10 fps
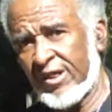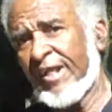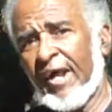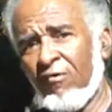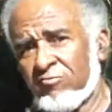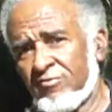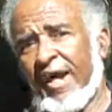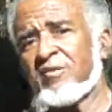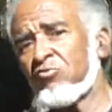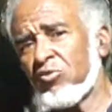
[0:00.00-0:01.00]
And I also
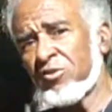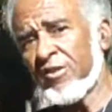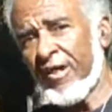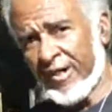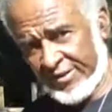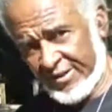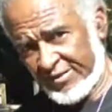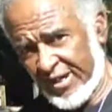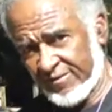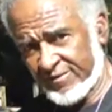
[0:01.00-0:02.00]
got the word of God in
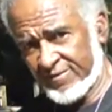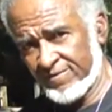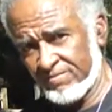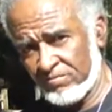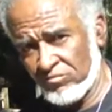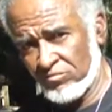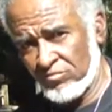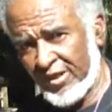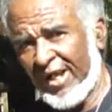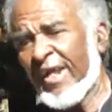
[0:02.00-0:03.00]
this house.
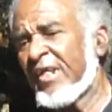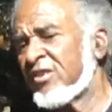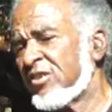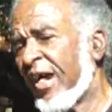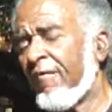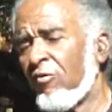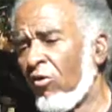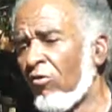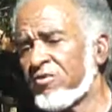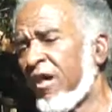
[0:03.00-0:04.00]
And it's not
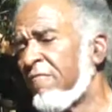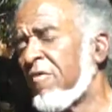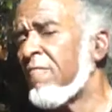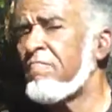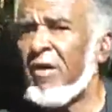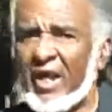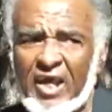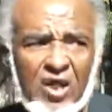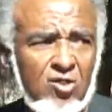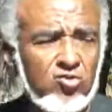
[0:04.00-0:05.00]
because I'm
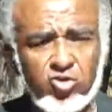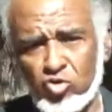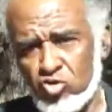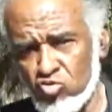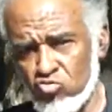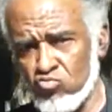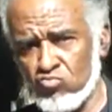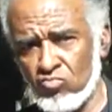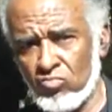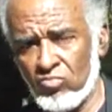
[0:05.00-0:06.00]
compelled to do.
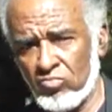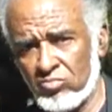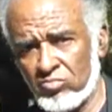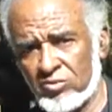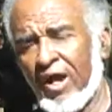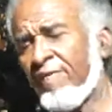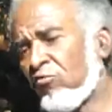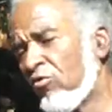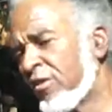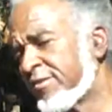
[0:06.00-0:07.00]

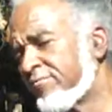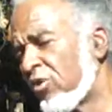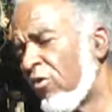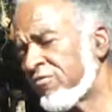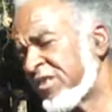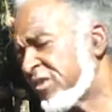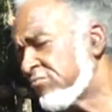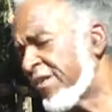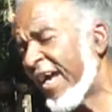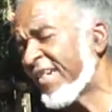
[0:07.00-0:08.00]
I'm doing this because this
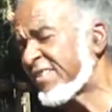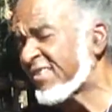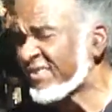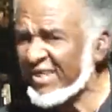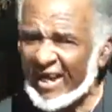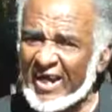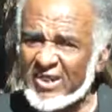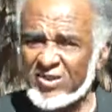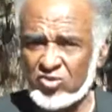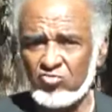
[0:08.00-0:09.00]
is what I
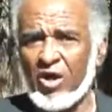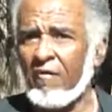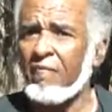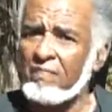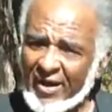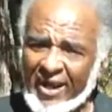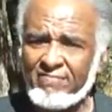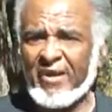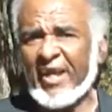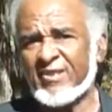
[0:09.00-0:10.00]
decided to do. I'm a
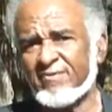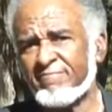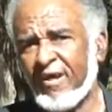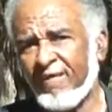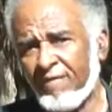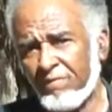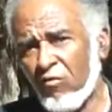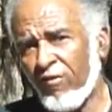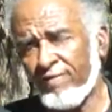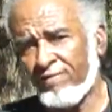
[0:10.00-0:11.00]
black man in America,
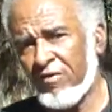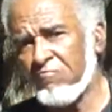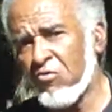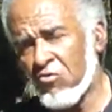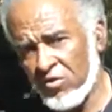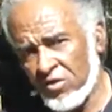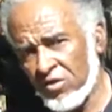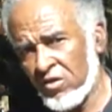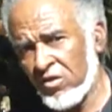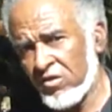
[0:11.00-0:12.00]
born in Fremont,
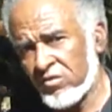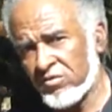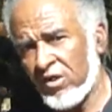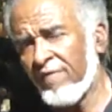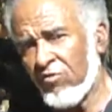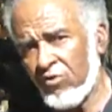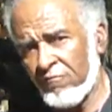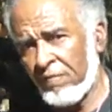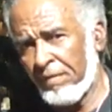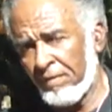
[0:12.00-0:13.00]
of
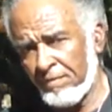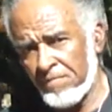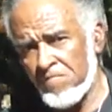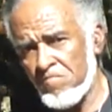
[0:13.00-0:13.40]
good repute.